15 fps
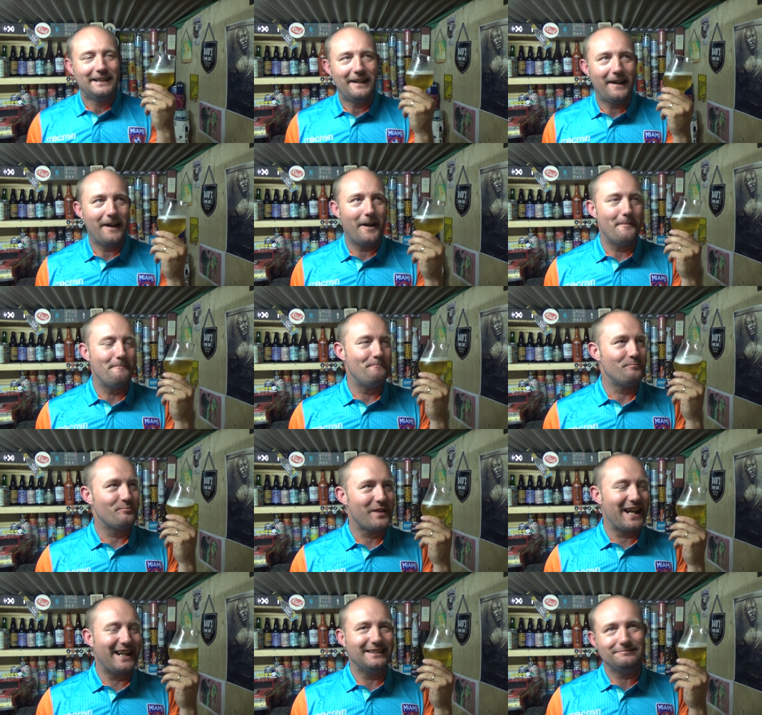Um,
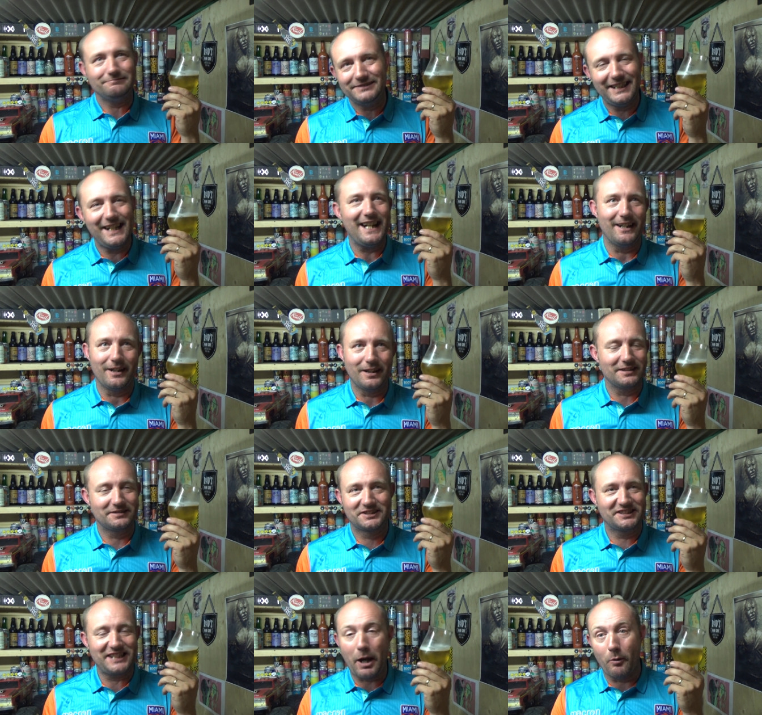yeah, a
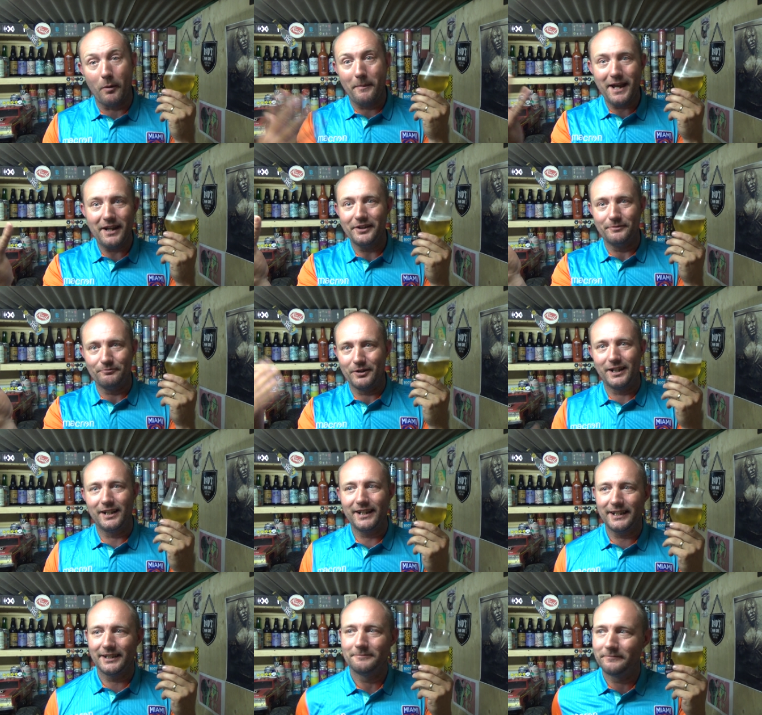sour melon
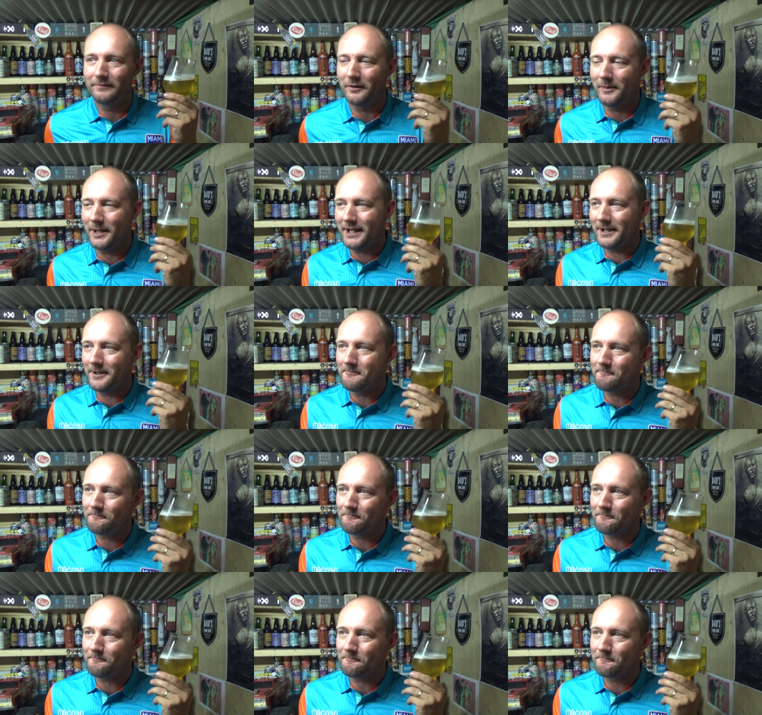really for me.